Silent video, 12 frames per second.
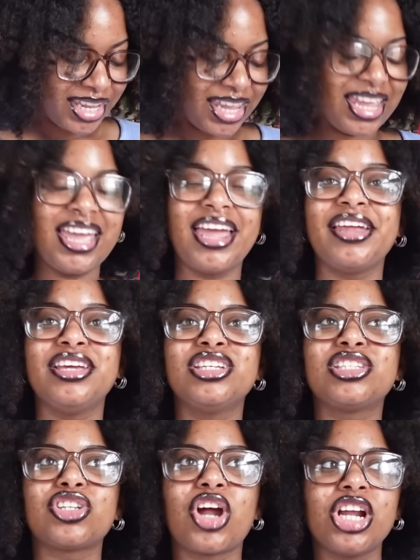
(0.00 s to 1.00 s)
And it's
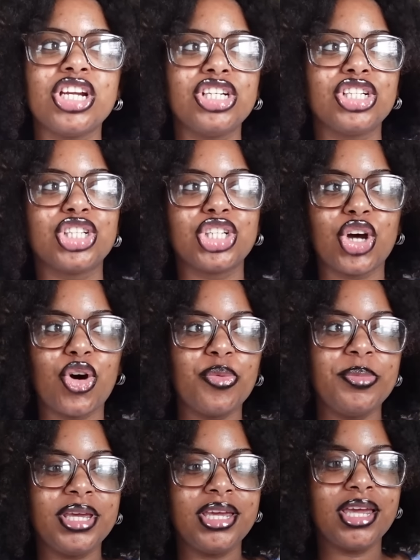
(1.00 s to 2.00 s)
starting to show
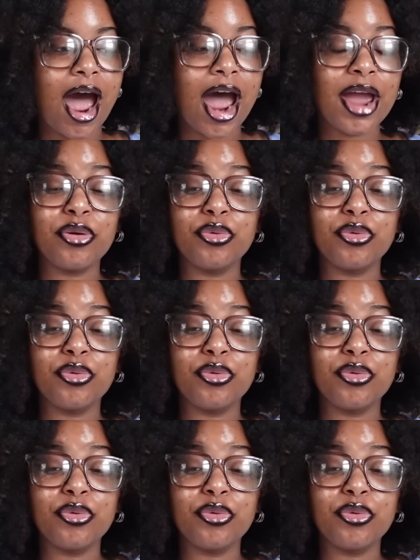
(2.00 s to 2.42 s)
me I